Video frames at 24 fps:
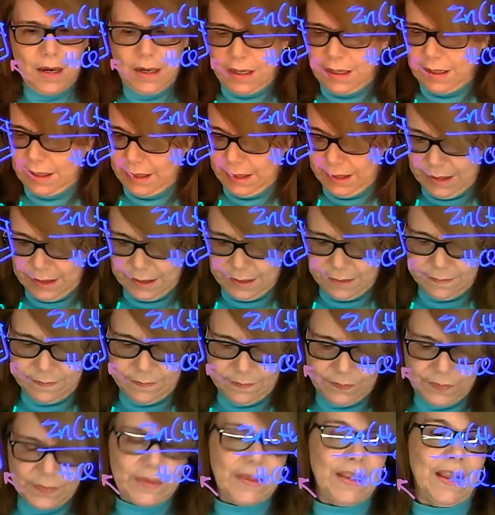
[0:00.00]

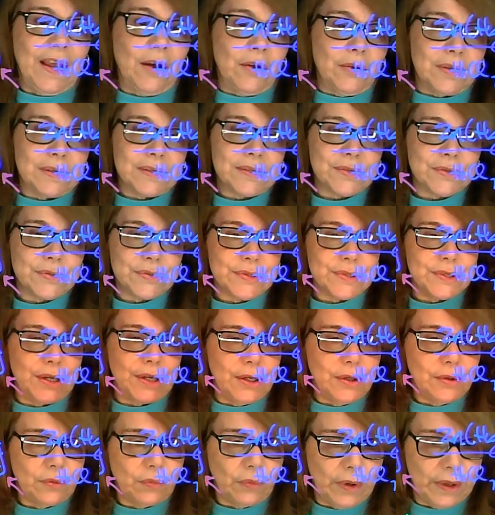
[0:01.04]
And now the
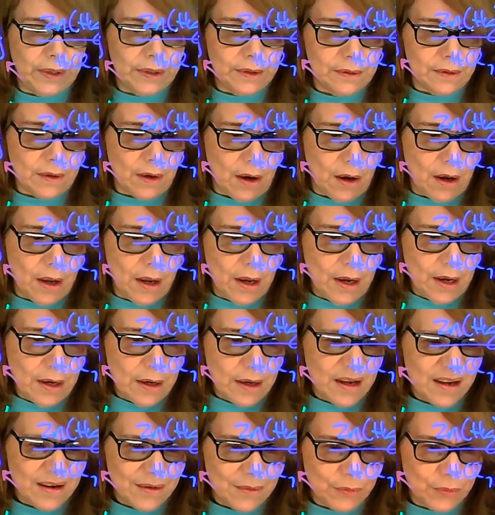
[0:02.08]
substituent
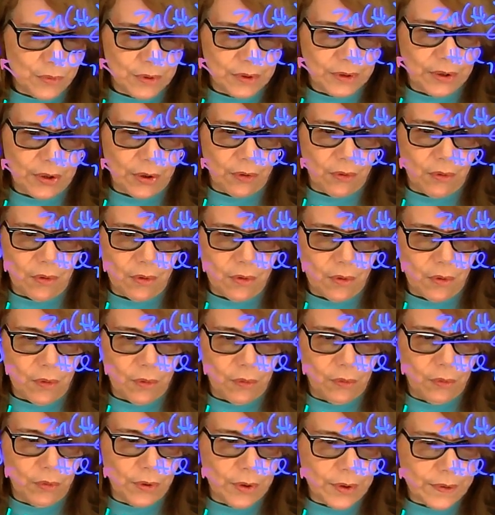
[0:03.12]
will go
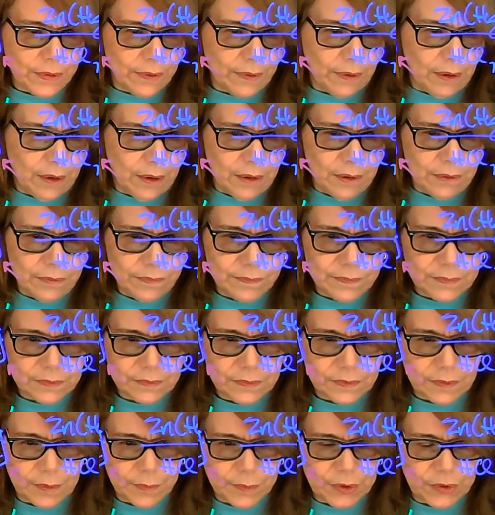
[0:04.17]
ortho,
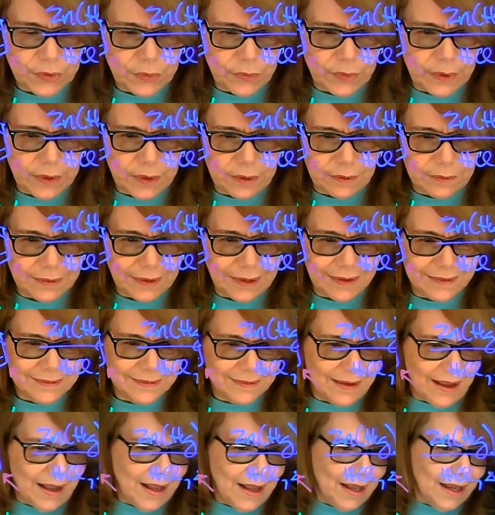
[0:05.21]
let me do it on that
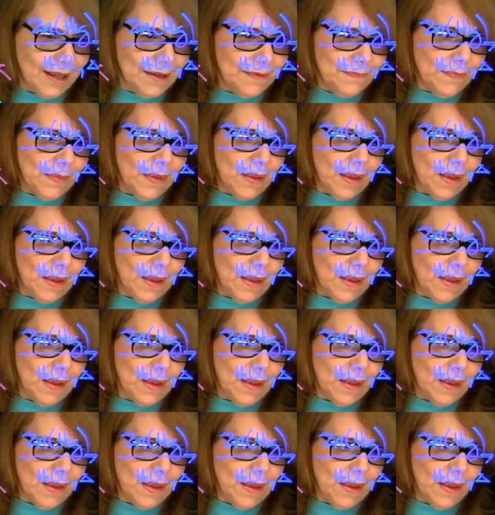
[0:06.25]
side,